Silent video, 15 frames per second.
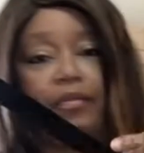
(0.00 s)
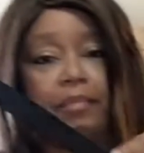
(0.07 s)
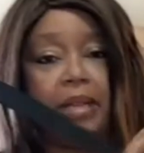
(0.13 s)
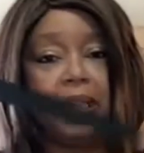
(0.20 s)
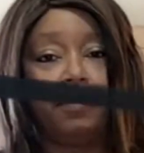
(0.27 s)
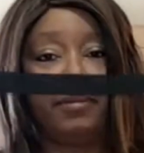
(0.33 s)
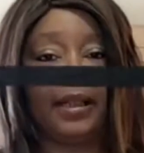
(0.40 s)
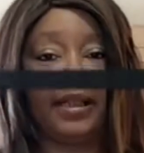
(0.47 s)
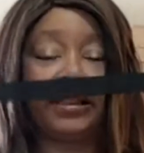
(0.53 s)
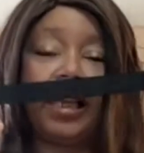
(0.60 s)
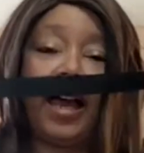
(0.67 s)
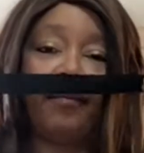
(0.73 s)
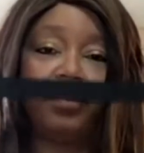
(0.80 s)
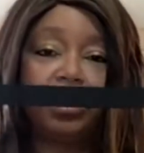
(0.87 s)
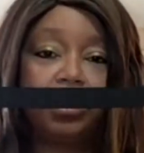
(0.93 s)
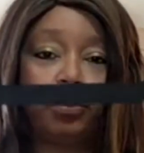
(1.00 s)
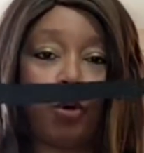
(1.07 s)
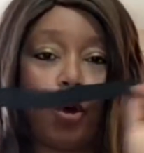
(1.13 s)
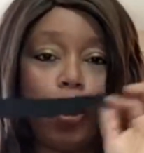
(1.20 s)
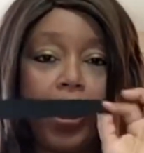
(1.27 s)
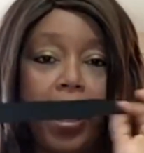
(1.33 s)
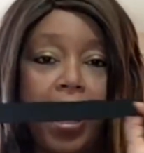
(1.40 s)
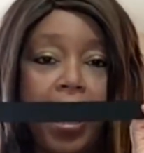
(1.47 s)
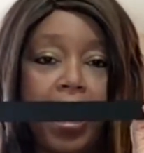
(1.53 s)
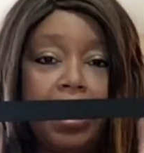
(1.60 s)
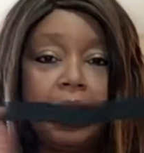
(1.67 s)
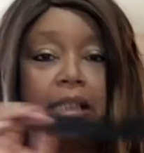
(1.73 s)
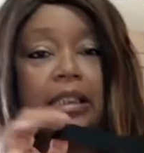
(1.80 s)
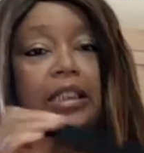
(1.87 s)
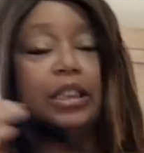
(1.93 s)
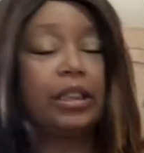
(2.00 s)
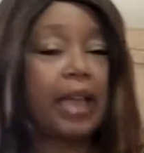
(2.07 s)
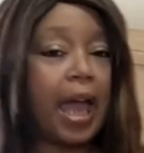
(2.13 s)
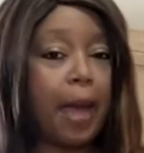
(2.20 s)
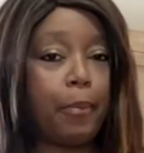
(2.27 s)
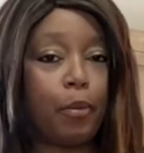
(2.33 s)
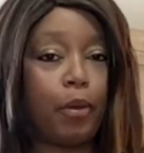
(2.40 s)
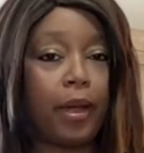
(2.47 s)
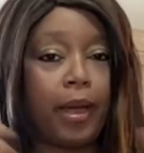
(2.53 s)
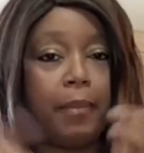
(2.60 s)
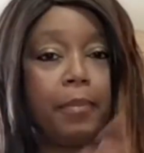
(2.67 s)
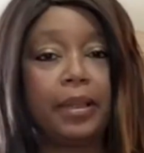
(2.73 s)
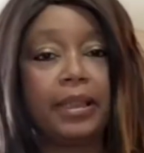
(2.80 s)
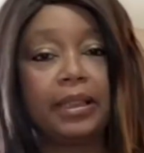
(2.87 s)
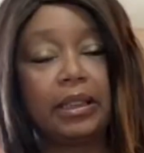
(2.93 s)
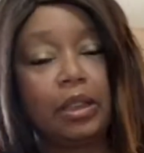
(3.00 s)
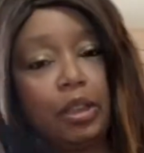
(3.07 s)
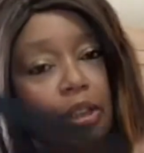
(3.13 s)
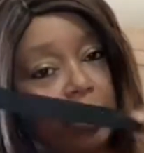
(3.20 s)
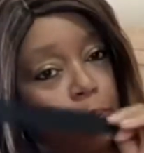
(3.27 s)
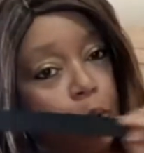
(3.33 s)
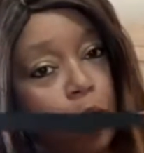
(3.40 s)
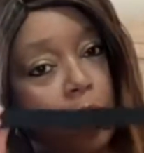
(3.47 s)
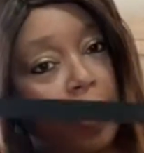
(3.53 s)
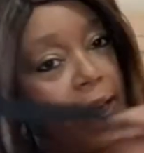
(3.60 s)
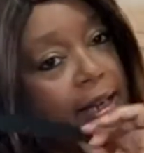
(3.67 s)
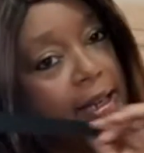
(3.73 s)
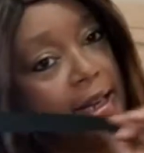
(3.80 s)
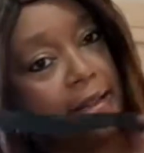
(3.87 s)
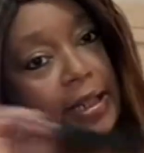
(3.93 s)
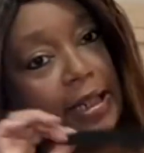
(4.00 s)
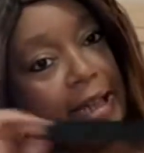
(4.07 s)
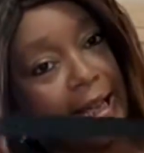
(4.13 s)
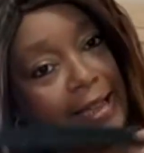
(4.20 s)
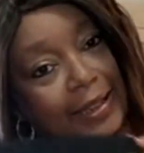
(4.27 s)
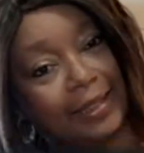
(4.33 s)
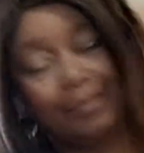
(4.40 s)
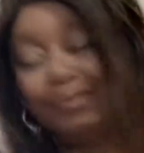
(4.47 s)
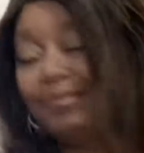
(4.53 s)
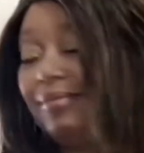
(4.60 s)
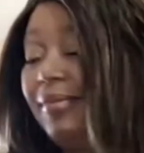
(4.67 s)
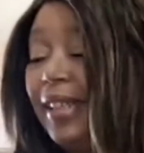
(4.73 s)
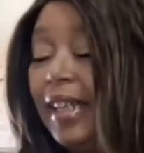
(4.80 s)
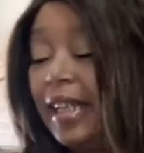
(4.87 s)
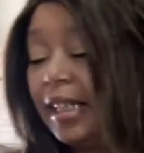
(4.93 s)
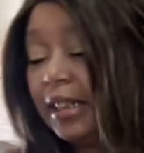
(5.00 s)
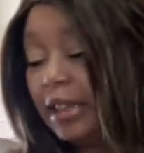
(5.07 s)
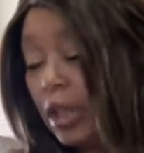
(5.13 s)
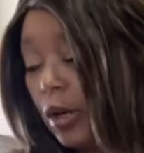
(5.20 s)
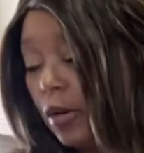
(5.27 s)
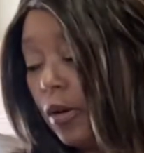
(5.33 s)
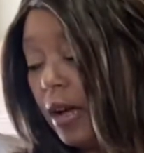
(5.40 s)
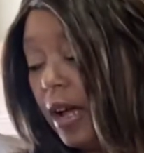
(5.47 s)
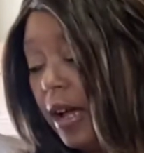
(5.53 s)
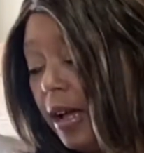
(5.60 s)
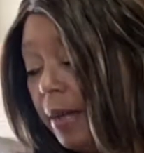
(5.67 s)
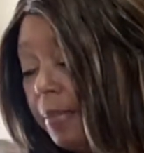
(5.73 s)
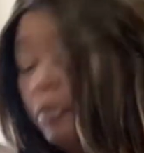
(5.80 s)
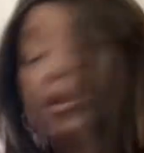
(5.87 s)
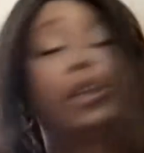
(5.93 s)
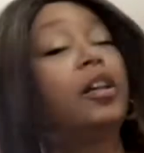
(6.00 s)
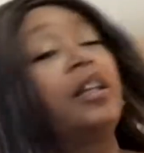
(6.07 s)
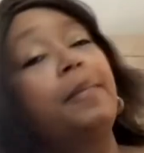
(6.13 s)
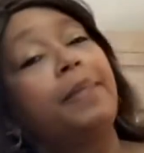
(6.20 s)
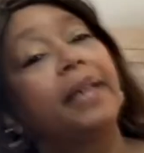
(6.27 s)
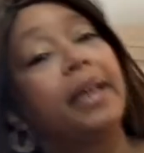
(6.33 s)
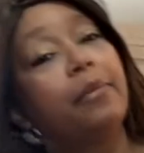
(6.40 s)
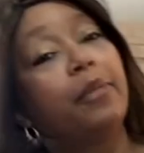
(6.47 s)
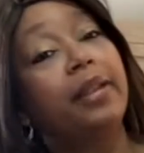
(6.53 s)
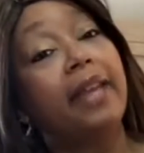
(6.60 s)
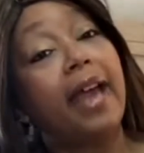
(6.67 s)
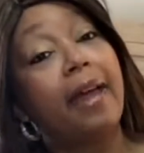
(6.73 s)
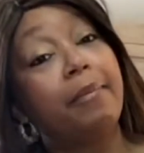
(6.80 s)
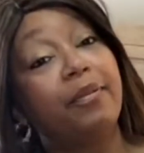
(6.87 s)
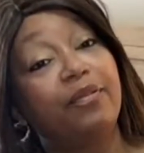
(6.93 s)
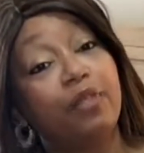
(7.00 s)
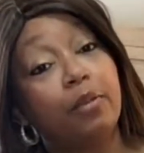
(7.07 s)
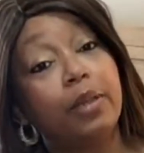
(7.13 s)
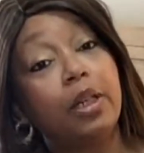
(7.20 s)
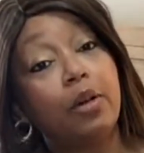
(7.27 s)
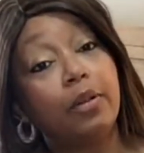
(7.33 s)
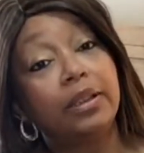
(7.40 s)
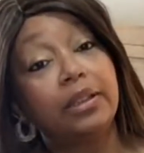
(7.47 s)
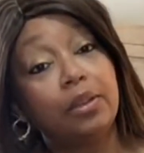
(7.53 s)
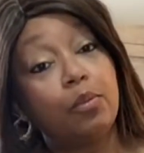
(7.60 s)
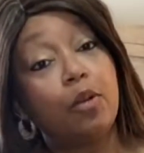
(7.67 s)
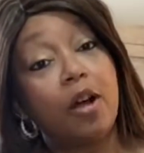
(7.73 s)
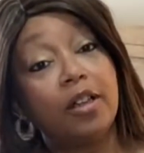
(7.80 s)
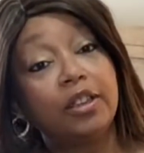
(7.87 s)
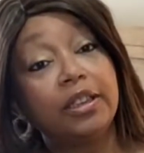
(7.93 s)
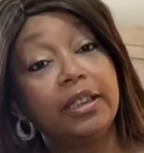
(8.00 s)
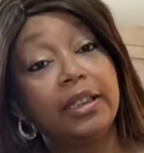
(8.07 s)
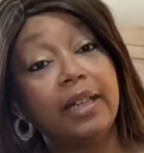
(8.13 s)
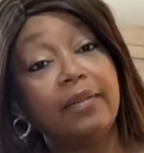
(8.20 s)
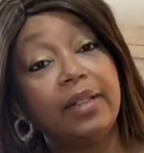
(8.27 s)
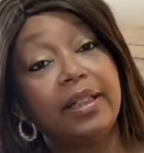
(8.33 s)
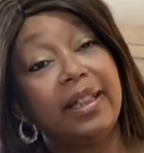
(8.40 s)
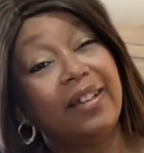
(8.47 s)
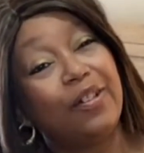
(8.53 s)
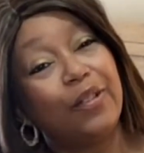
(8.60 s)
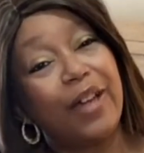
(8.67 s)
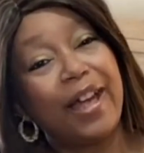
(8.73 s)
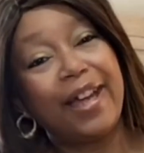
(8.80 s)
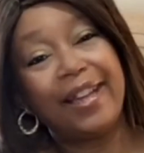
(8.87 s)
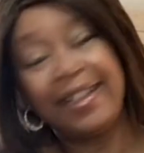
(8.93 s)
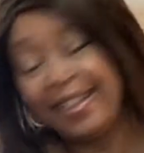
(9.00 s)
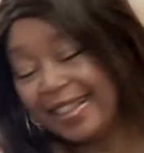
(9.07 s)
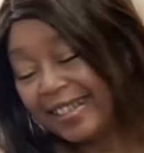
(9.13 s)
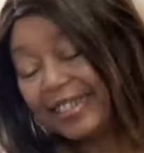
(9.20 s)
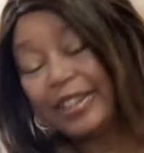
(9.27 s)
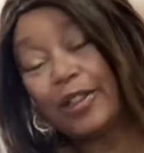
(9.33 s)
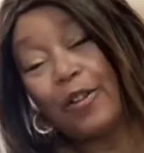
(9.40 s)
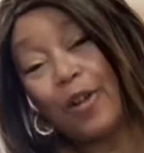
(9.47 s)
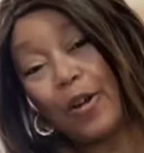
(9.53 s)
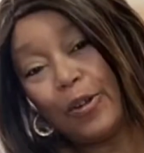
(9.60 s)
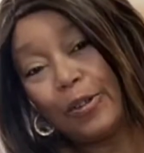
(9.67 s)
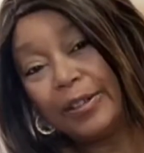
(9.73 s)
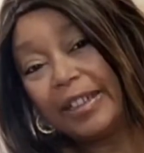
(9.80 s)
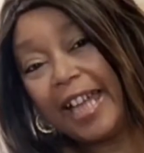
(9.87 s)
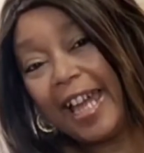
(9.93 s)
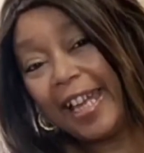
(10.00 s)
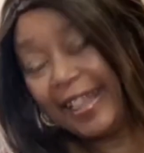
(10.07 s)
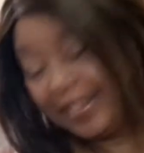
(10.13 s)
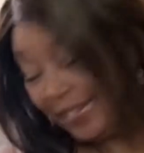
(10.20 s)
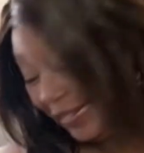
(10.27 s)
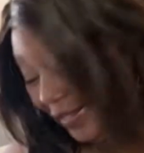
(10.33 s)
For me, because I have a small head. It's just the apple head, but it's still a small head nonetheless. So we're going to begin with that before we go into the washing and everything, okay? So hold tight.